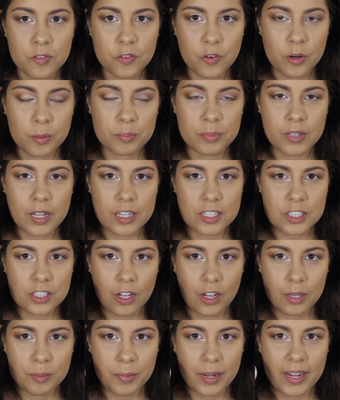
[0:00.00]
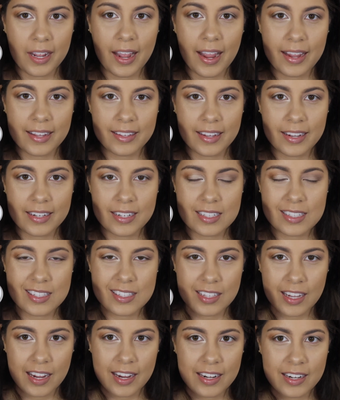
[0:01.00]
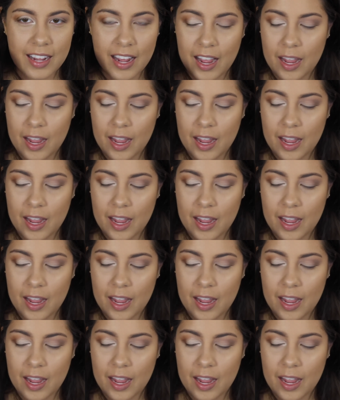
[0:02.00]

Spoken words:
For blush on my highlighted side,